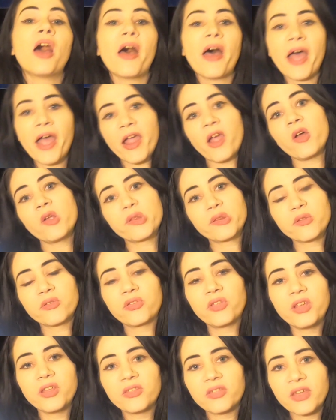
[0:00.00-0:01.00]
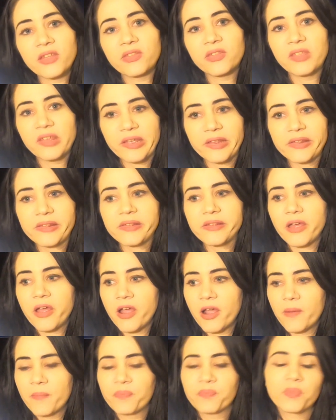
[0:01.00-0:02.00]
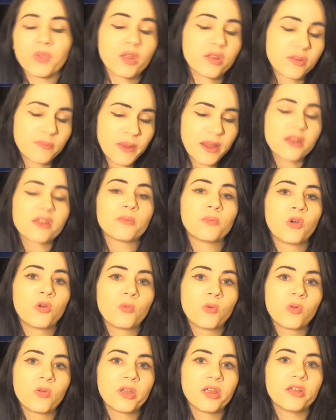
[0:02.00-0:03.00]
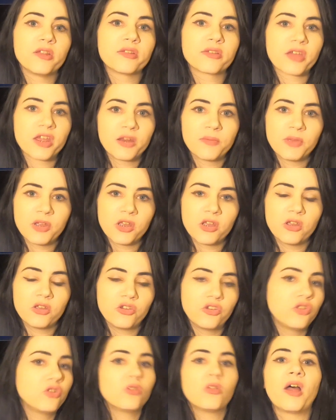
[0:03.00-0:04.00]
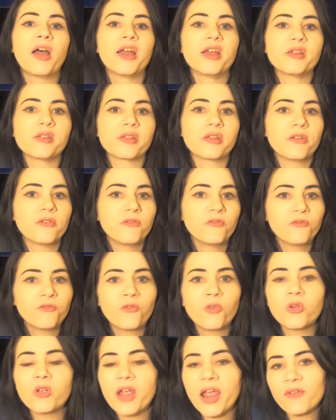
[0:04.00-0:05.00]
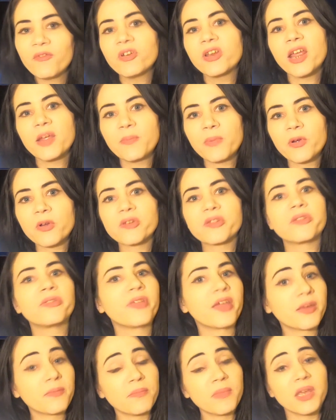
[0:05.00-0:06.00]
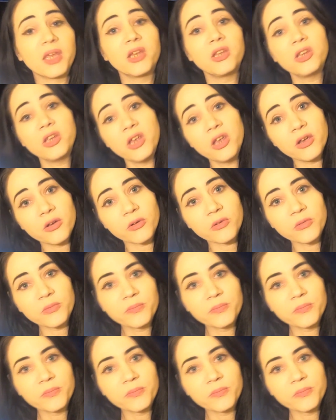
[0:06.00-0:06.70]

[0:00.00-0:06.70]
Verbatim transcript: I also think that this um, Space Mobile is going to be utilized for an everyday person like me and you.